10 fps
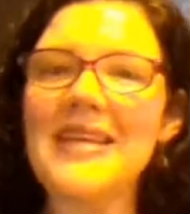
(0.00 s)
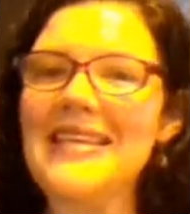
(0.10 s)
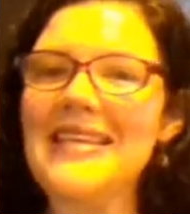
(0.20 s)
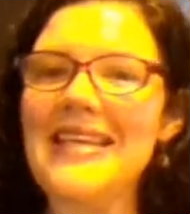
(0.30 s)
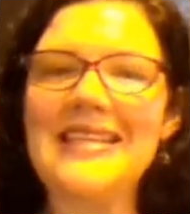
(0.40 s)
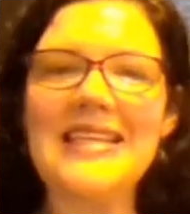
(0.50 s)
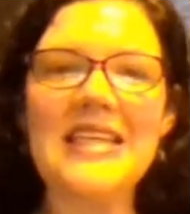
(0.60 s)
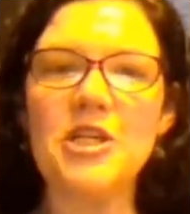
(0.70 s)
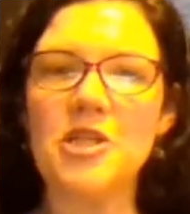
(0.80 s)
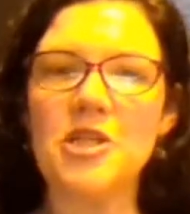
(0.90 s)
It's not
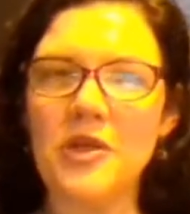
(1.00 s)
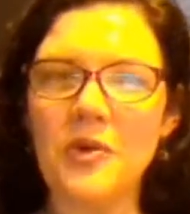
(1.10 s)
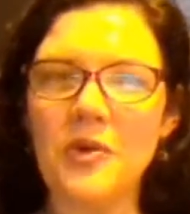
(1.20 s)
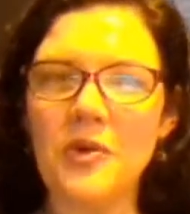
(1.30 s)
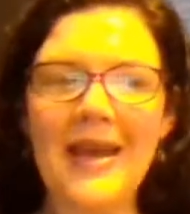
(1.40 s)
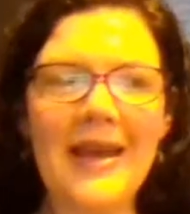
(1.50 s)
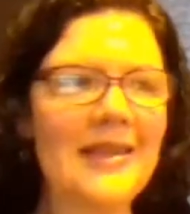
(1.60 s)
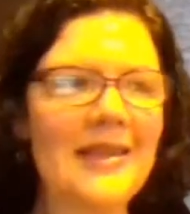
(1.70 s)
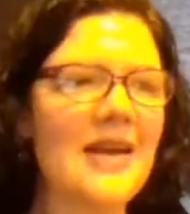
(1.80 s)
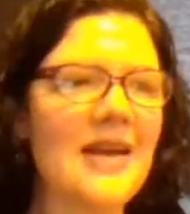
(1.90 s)
always easy to
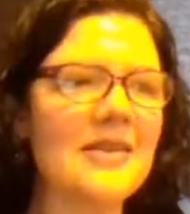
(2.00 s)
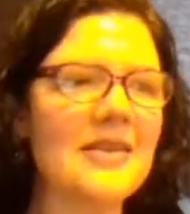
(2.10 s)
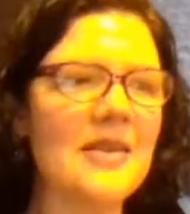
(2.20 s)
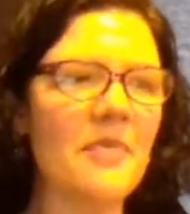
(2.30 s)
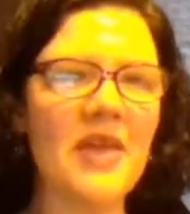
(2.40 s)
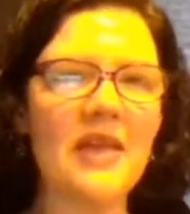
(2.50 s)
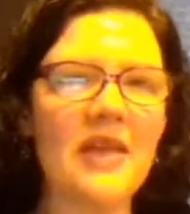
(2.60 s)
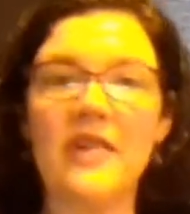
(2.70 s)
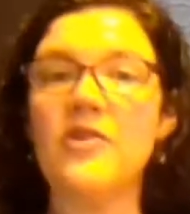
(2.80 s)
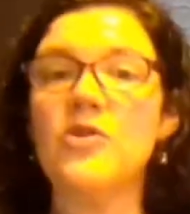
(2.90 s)
do. It's
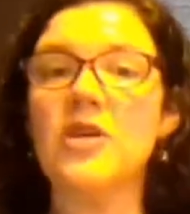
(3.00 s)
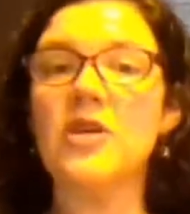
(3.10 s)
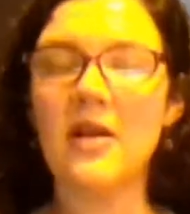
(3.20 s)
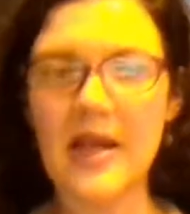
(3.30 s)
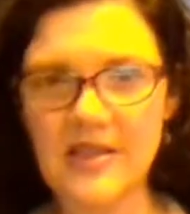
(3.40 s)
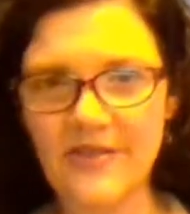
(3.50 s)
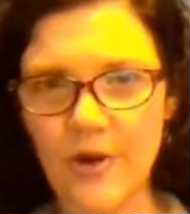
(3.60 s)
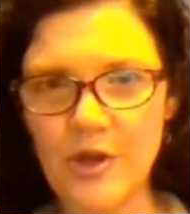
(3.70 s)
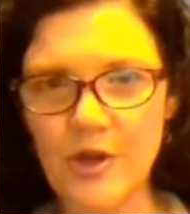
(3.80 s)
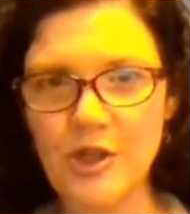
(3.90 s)
not something like if you
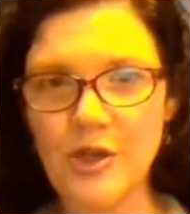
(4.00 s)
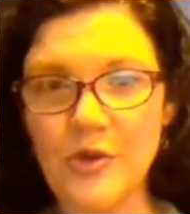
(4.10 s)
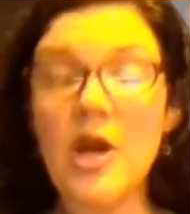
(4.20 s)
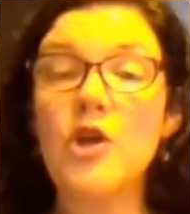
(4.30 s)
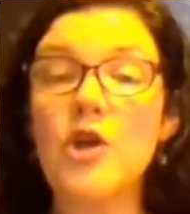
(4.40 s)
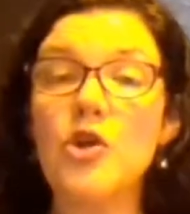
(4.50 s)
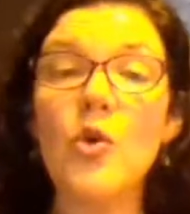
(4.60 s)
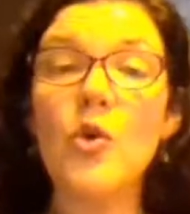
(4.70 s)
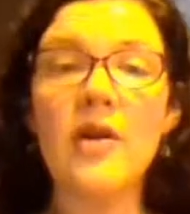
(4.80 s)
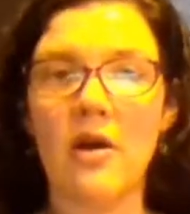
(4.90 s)
took a glass of orange
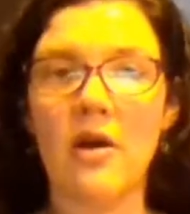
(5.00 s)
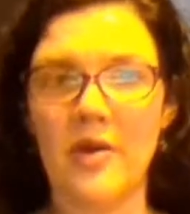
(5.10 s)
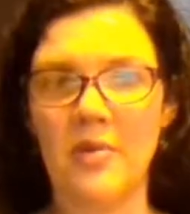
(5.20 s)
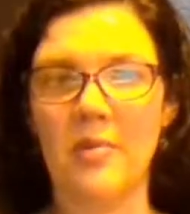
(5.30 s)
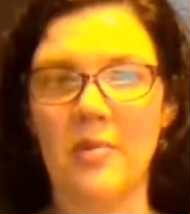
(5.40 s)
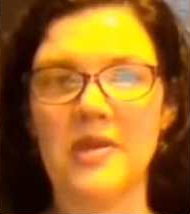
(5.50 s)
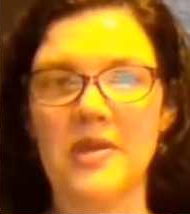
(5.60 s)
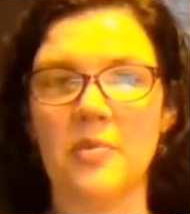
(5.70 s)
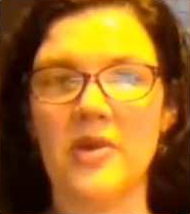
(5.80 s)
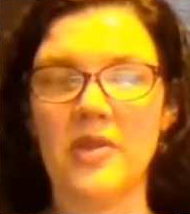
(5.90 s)
juice, you're not
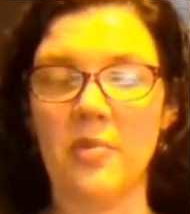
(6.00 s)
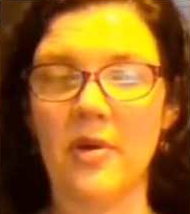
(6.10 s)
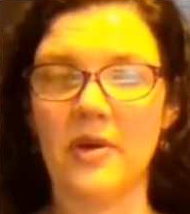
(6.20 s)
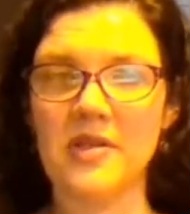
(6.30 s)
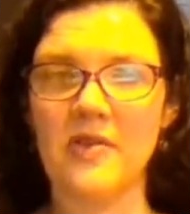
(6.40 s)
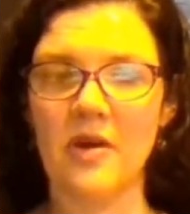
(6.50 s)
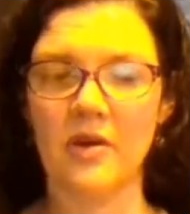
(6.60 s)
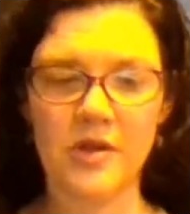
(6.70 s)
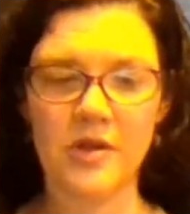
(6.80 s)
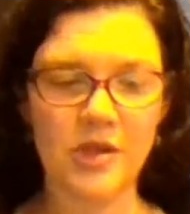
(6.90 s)
going to be able to separate the
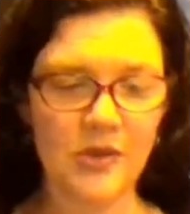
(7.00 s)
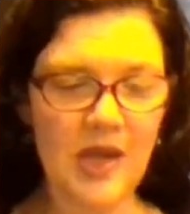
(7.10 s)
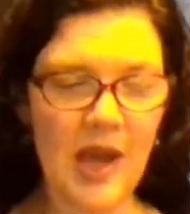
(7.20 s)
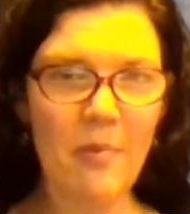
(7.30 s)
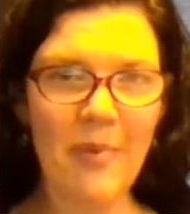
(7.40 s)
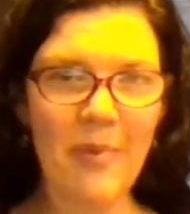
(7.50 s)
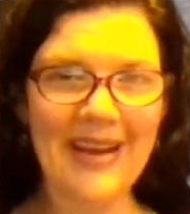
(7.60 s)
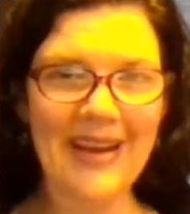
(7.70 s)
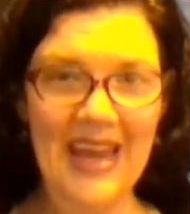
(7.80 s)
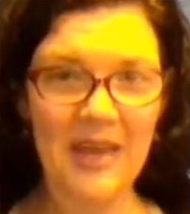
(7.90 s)
parts of the orange juice.
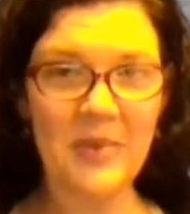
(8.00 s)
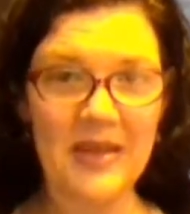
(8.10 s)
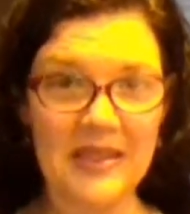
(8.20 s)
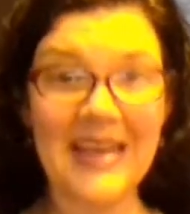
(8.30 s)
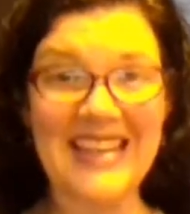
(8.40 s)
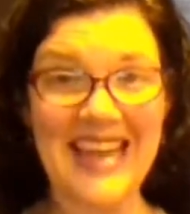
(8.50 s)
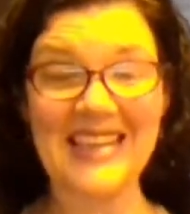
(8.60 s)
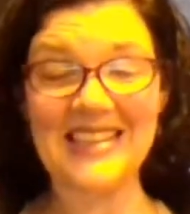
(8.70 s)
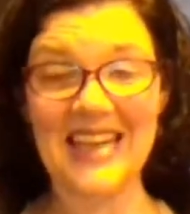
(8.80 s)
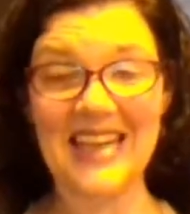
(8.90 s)
But can it be
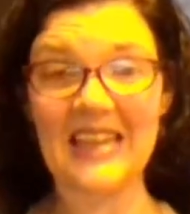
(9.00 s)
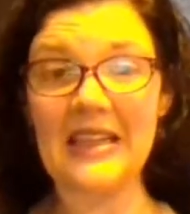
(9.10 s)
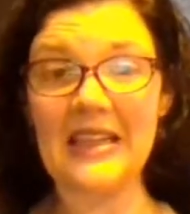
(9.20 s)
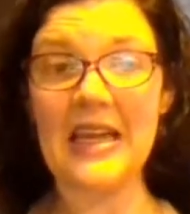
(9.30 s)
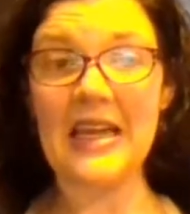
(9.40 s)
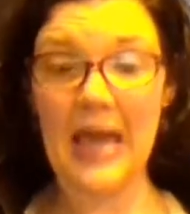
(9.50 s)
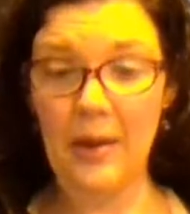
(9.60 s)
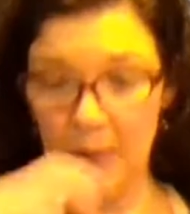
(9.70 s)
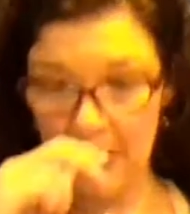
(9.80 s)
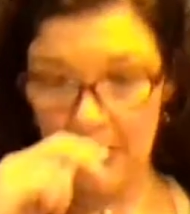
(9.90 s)
done? Yes,
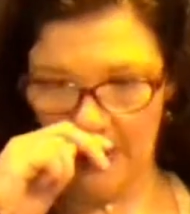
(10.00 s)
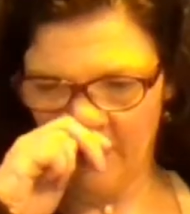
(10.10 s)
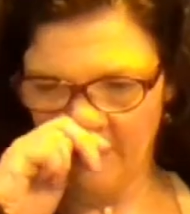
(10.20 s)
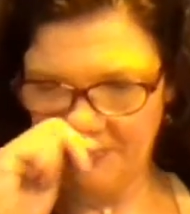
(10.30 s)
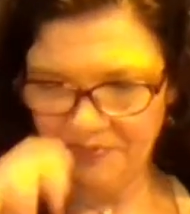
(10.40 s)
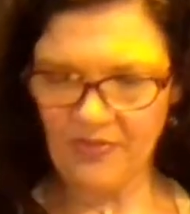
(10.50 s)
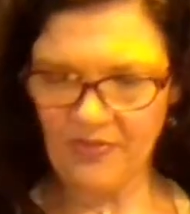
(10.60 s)
technically it can be done.